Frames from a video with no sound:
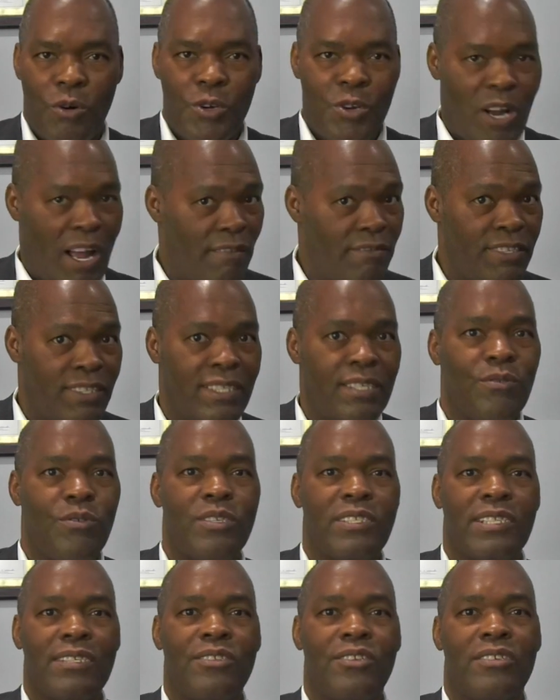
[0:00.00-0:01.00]
You have zero
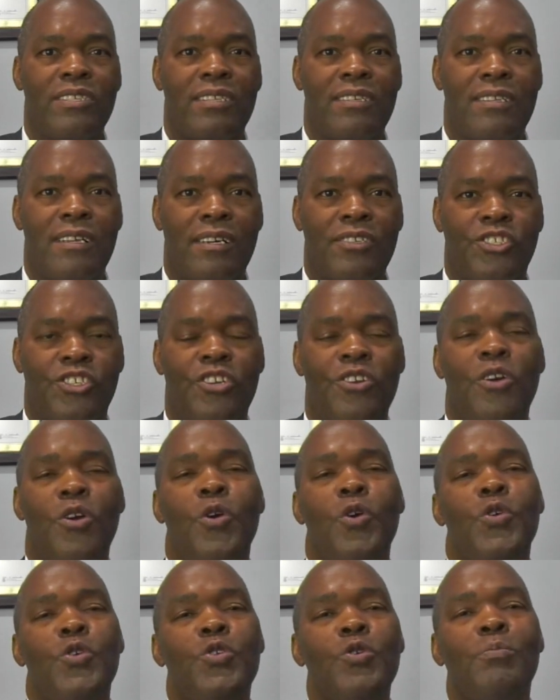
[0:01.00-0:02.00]
standard deduction.
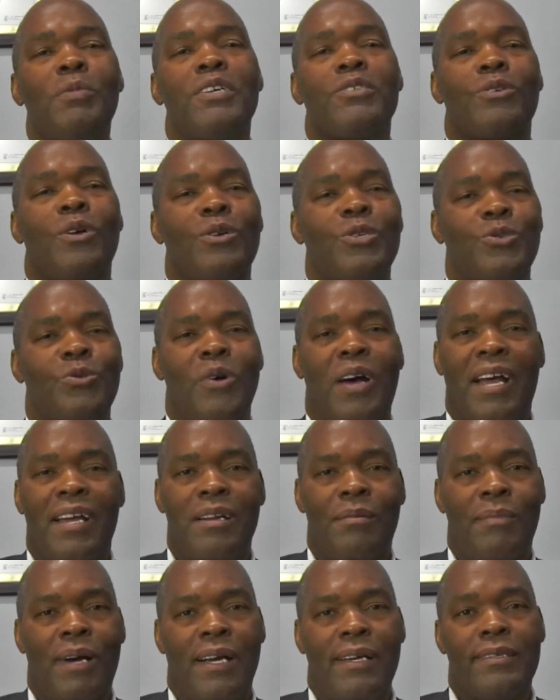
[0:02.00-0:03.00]
You must also
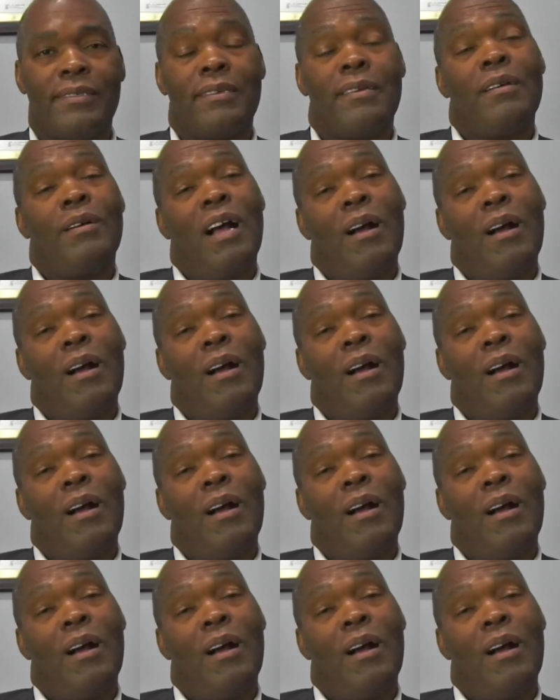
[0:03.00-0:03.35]
itemize.